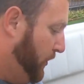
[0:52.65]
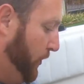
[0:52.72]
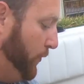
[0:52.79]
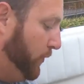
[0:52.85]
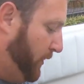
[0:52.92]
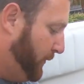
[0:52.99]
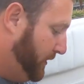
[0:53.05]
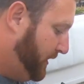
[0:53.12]

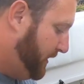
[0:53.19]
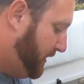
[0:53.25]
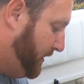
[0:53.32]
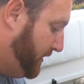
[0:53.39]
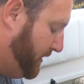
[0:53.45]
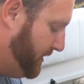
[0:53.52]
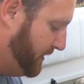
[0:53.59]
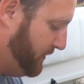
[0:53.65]
What we did
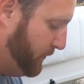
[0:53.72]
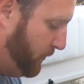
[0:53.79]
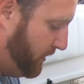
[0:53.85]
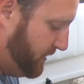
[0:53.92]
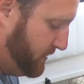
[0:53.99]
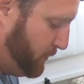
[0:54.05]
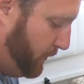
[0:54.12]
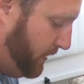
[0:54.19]

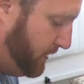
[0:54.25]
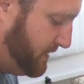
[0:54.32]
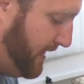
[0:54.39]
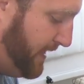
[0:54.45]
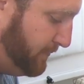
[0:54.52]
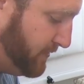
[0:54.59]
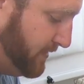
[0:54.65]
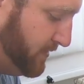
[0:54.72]
was we
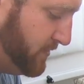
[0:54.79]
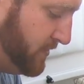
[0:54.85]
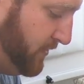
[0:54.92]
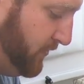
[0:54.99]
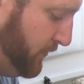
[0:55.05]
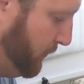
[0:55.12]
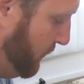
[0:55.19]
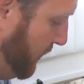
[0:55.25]
tapped
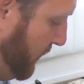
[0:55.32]
into